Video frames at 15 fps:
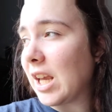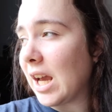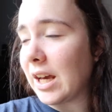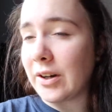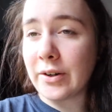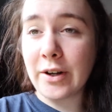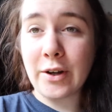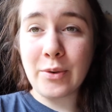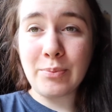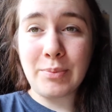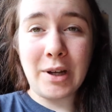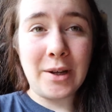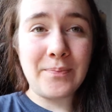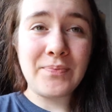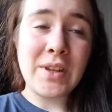I don't know,
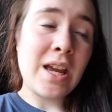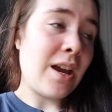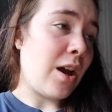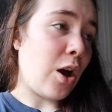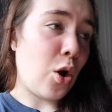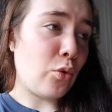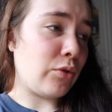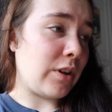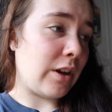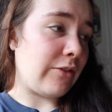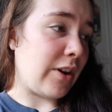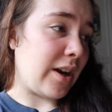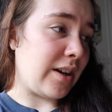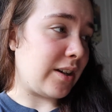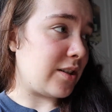but hopefully I
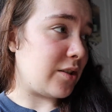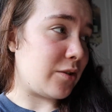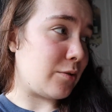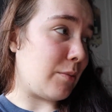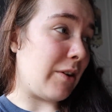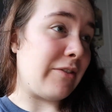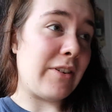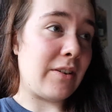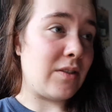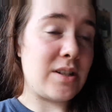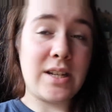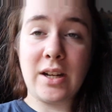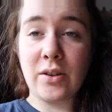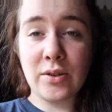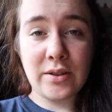find it because those are my favorite
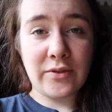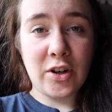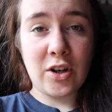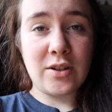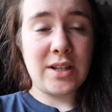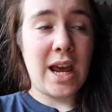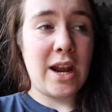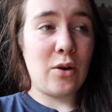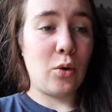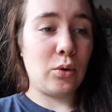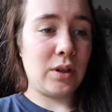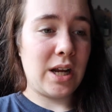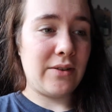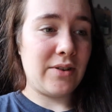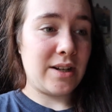sandals of hers and
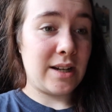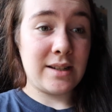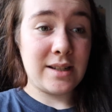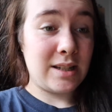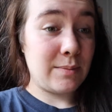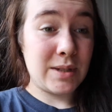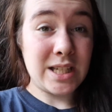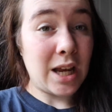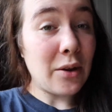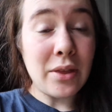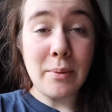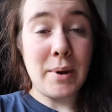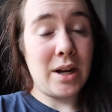Old Navy doesn't seem to sell them